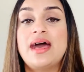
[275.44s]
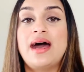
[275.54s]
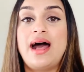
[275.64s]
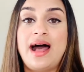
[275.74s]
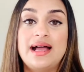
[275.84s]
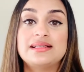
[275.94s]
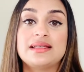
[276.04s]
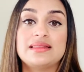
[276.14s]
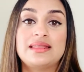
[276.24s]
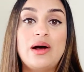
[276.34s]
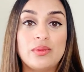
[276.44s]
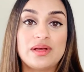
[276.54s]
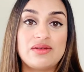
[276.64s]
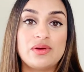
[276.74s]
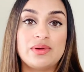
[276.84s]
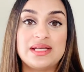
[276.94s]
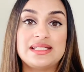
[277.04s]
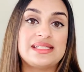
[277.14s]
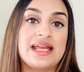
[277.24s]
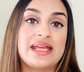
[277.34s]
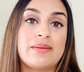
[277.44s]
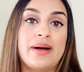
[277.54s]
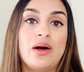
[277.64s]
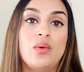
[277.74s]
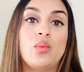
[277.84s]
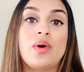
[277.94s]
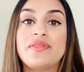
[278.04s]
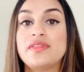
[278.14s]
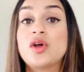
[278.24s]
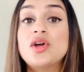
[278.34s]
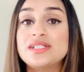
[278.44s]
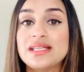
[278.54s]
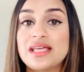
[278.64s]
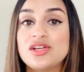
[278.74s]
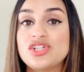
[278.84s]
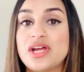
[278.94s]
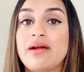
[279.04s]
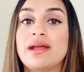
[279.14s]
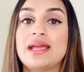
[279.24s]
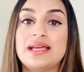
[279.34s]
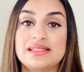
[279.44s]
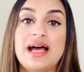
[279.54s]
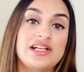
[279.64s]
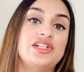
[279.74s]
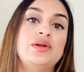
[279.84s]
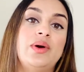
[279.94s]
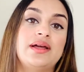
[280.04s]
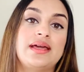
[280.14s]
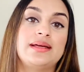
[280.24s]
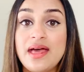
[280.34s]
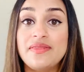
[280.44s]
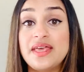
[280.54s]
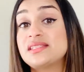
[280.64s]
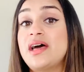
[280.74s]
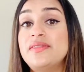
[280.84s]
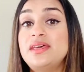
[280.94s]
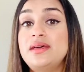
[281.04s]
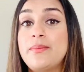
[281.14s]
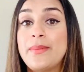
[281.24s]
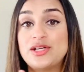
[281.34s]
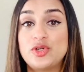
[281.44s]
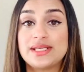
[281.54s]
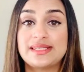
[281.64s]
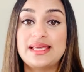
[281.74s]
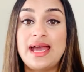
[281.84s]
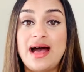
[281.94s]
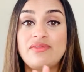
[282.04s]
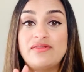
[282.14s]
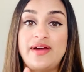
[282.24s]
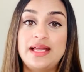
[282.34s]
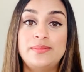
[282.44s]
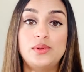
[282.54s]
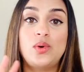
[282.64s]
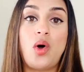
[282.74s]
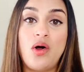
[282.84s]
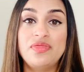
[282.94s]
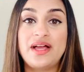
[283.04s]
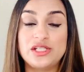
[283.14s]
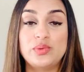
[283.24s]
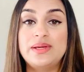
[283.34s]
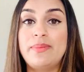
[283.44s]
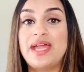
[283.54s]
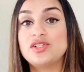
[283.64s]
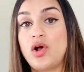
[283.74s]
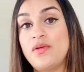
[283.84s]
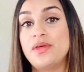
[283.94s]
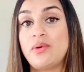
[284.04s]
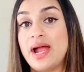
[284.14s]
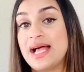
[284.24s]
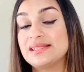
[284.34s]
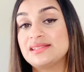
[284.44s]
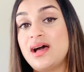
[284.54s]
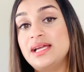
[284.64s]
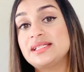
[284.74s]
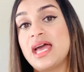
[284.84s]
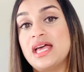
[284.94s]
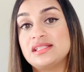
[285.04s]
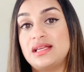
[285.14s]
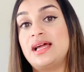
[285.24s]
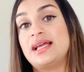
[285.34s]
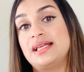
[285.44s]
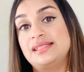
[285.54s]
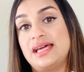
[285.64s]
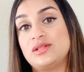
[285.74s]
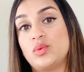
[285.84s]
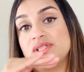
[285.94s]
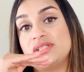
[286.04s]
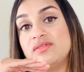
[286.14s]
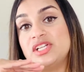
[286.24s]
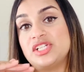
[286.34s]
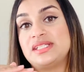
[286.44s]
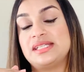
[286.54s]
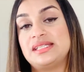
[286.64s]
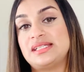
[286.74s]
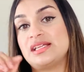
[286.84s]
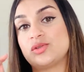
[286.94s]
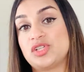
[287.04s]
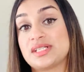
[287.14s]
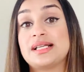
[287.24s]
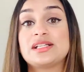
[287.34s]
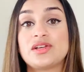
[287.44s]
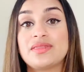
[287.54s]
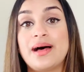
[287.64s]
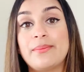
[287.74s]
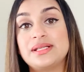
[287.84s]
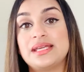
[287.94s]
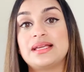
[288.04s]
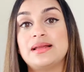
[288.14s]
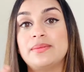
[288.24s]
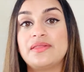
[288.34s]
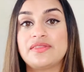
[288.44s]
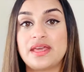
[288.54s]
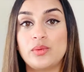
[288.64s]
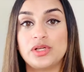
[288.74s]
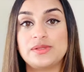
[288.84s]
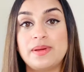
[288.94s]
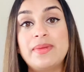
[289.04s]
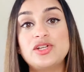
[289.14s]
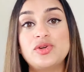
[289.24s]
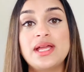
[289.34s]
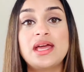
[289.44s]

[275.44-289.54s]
and that will give you an understanding about whether the content that you're sharing is actually working. There's other metrics that you have available on that tweet page on the right hand side. So like I said, once you've adjusted the dates or just clicked on that particular month that you want to be measuring,